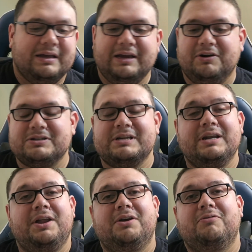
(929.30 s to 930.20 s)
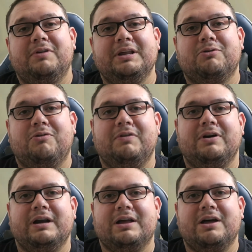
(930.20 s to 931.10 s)
Here's another really cool
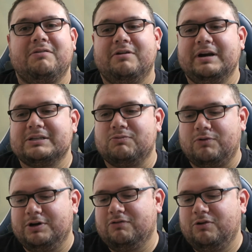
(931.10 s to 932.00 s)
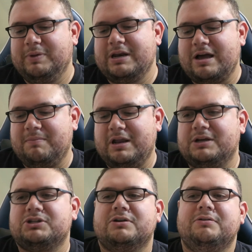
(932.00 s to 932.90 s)
variant cover. It's Wonder Woman. I'm
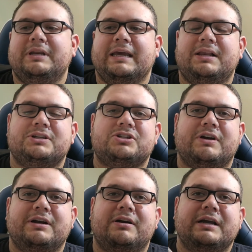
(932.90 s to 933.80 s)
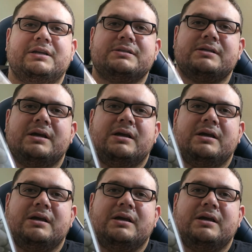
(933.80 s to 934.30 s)
not sure who the illustrator is,